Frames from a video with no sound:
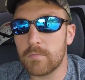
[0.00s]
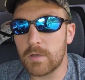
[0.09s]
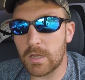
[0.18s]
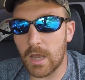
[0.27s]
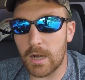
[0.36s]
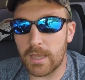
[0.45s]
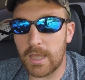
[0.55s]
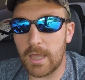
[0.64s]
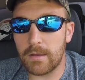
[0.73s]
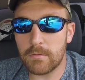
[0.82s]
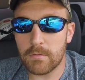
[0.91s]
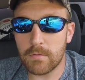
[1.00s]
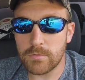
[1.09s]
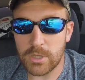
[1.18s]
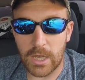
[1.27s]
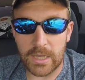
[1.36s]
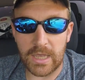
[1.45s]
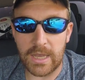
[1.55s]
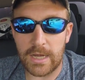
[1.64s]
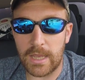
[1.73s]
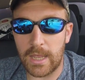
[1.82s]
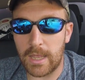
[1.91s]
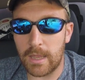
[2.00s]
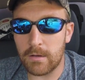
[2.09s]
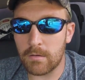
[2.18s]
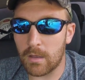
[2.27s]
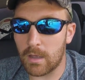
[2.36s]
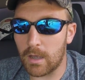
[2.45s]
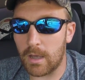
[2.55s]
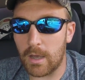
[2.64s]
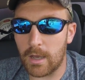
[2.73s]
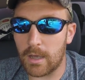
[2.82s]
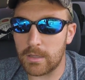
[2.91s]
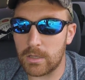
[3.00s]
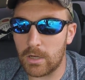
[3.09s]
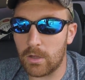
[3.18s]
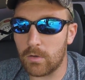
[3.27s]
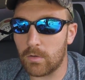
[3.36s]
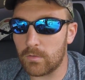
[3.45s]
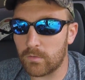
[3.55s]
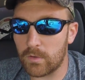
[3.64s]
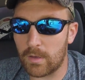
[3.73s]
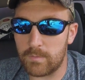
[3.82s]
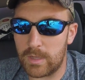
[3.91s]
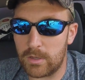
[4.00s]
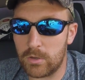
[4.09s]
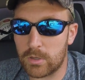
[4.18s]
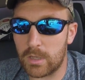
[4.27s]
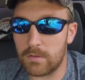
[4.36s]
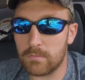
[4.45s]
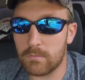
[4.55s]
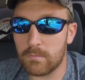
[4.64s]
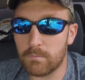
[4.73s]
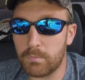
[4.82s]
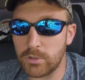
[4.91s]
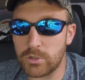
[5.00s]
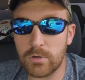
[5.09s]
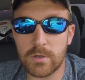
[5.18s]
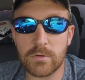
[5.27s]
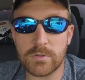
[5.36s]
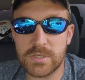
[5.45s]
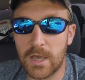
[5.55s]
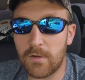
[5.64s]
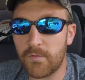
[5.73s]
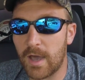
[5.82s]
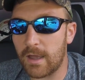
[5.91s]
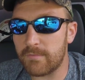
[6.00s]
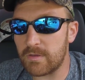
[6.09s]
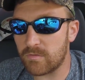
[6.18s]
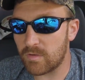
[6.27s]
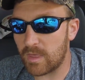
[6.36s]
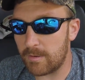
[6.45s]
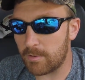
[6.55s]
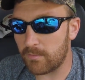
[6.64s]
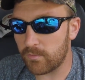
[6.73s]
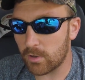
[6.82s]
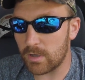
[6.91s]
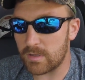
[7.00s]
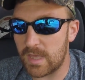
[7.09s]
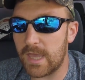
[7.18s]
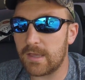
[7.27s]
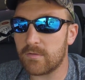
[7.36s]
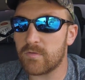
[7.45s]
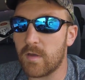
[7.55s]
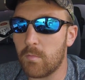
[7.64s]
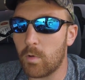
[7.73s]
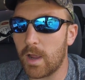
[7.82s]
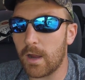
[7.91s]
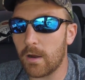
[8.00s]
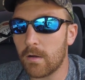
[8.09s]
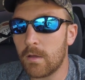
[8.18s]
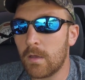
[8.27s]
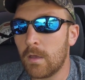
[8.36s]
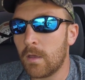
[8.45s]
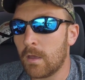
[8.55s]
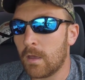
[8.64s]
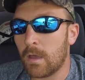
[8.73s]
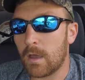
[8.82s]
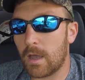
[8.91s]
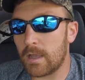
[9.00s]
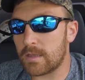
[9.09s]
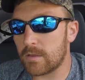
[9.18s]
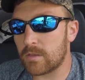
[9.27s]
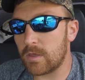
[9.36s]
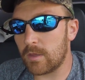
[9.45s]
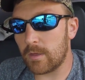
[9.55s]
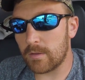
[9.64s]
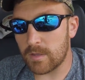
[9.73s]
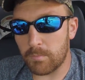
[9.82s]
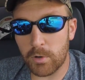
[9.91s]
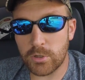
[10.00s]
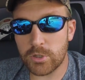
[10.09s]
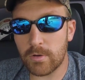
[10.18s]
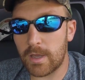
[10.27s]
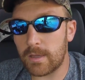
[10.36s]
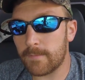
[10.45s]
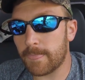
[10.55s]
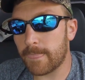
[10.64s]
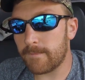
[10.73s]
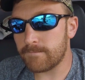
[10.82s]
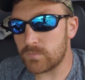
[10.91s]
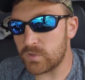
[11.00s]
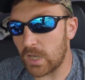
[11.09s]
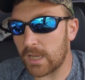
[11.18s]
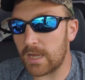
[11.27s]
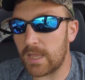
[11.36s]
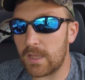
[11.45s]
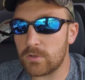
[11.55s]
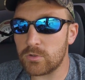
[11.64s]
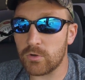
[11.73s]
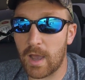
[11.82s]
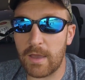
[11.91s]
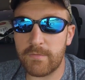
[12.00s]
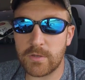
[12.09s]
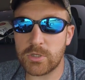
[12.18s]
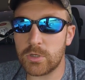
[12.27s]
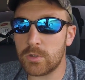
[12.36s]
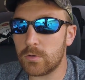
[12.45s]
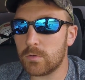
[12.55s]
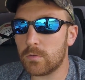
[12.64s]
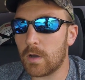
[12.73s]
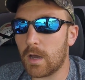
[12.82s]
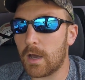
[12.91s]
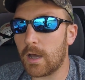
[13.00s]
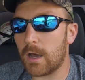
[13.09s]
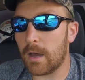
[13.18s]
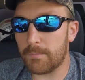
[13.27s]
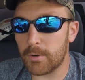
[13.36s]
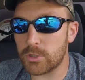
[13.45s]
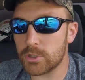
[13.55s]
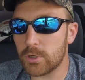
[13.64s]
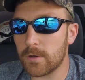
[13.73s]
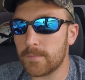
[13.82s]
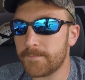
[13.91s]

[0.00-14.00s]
gutting it, checking it in. You know, I mean, you can butcher it yourself, obviously, but if you're going to take it somewhere to butcher it, check it in, drive it to a butcher